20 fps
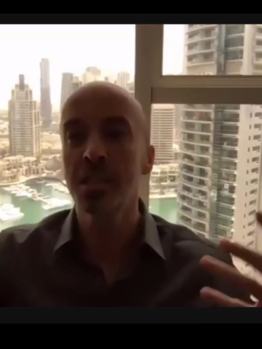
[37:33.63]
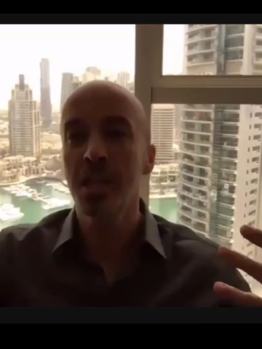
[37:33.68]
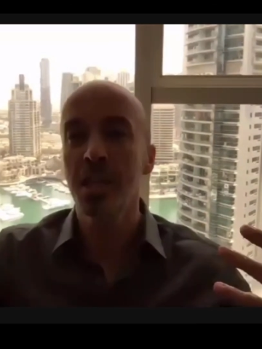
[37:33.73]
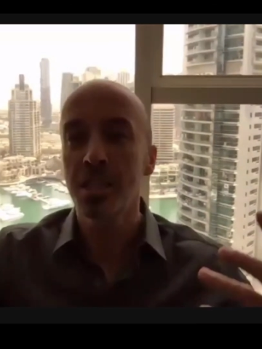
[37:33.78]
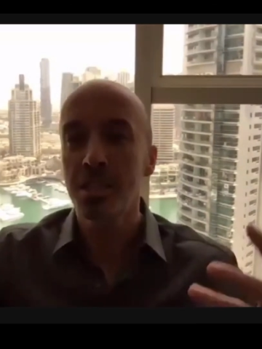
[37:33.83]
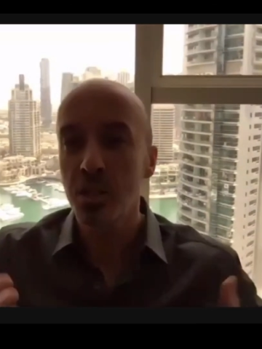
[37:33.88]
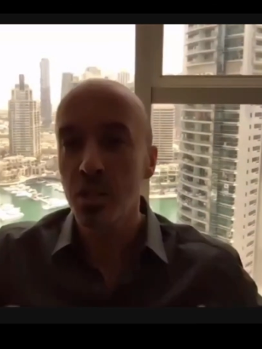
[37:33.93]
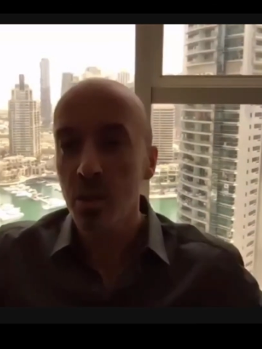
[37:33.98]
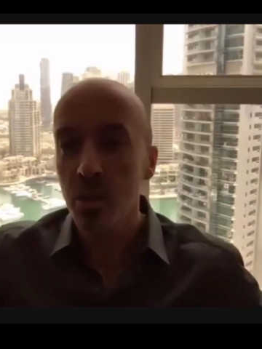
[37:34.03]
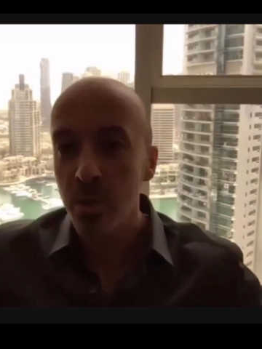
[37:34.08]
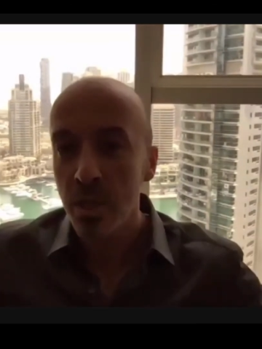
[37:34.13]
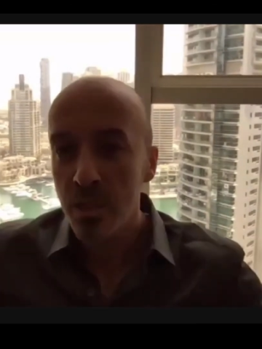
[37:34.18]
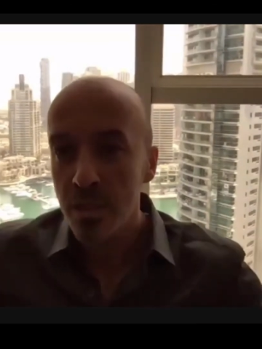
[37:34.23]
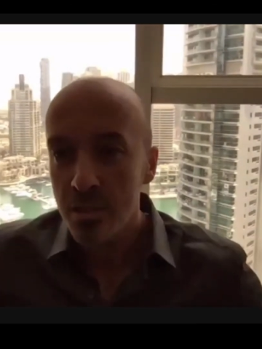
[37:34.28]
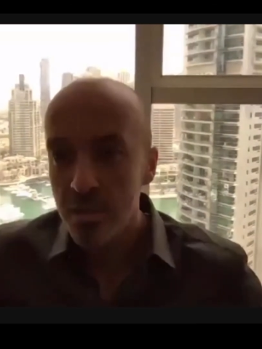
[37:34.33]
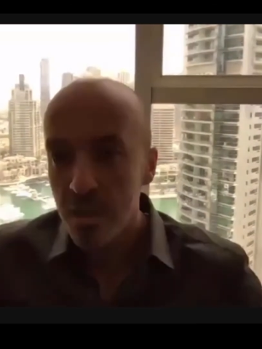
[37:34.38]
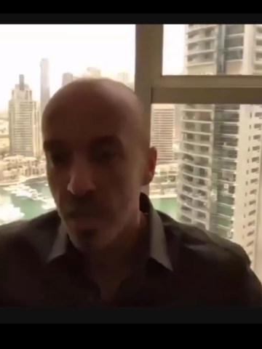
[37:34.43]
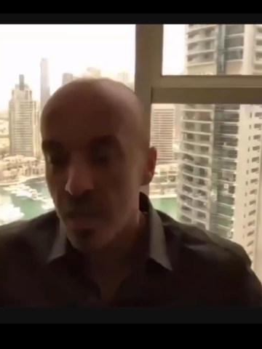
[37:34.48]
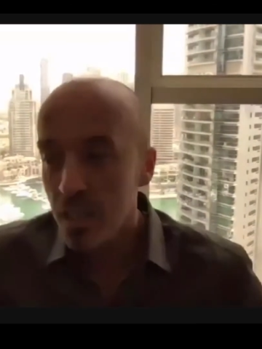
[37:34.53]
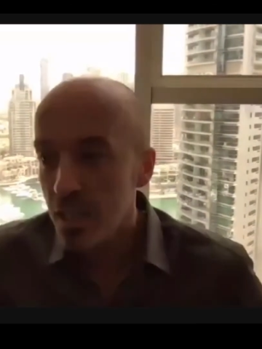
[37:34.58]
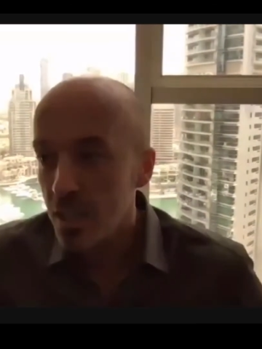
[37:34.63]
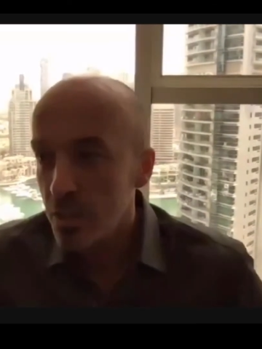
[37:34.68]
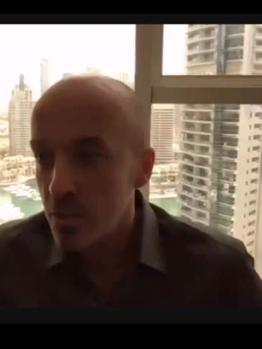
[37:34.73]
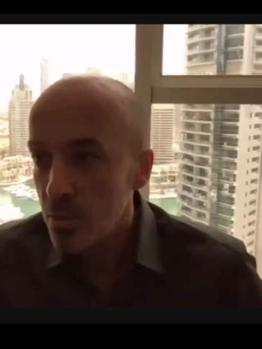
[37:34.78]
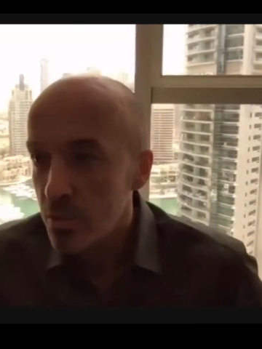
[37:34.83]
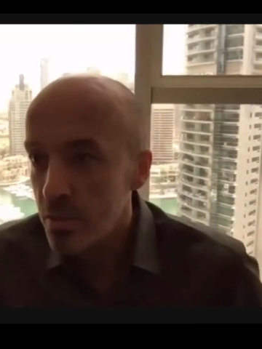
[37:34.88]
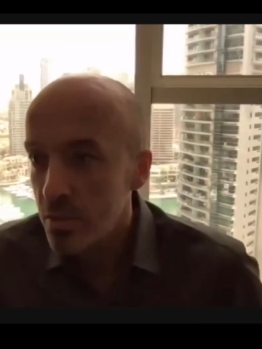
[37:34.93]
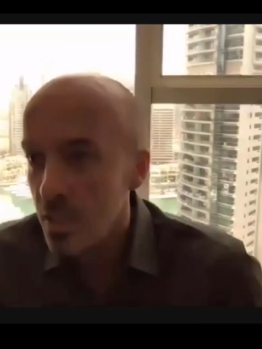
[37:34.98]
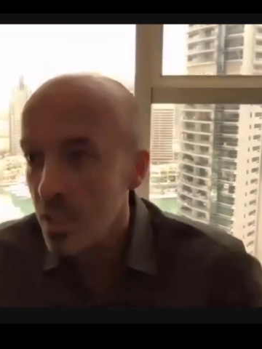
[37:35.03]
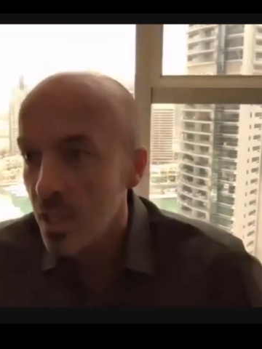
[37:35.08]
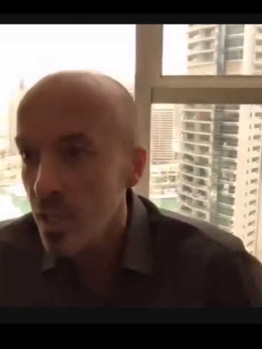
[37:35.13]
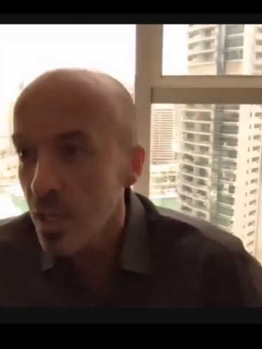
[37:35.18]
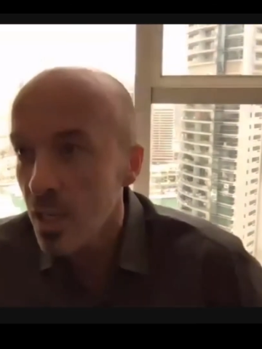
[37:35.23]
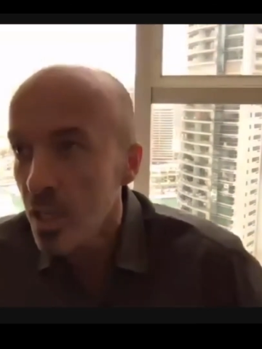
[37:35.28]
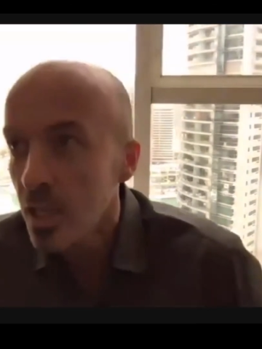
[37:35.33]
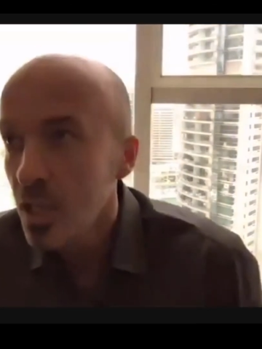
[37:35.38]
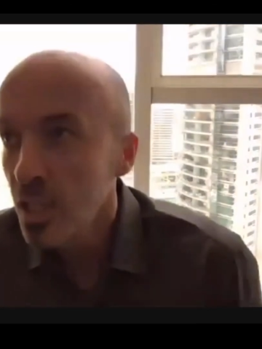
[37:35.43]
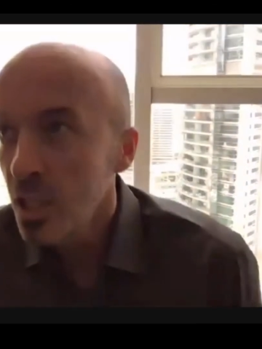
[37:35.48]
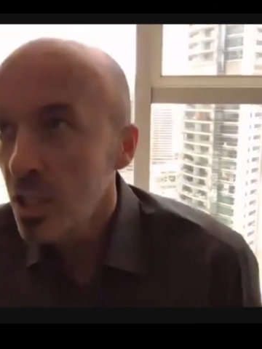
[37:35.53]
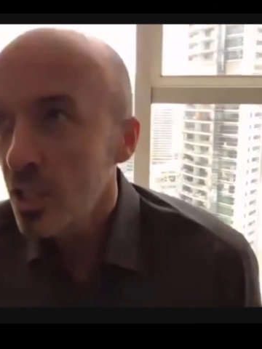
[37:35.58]
it's going to be exciting to see
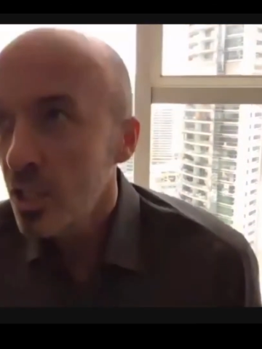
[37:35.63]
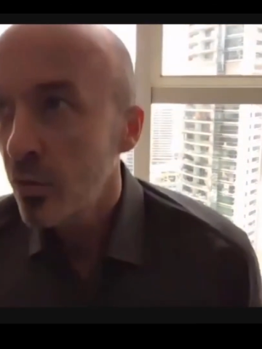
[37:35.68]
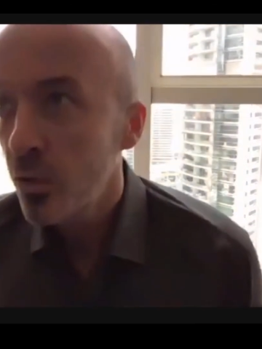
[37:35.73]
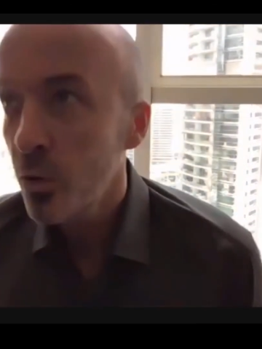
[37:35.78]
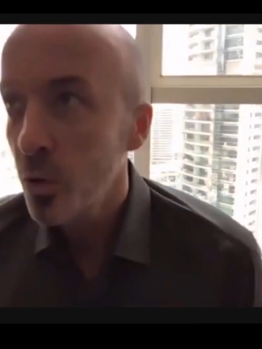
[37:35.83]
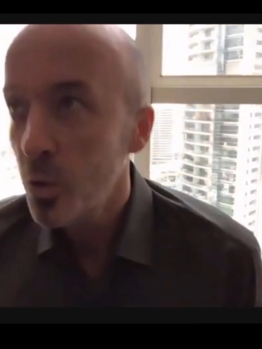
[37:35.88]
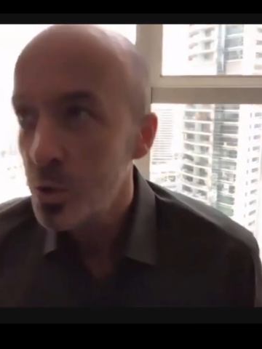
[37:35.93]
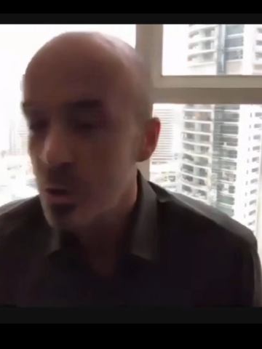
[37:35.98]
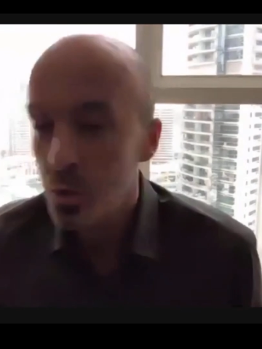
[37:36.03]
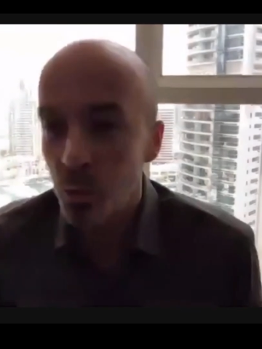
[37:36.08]
the first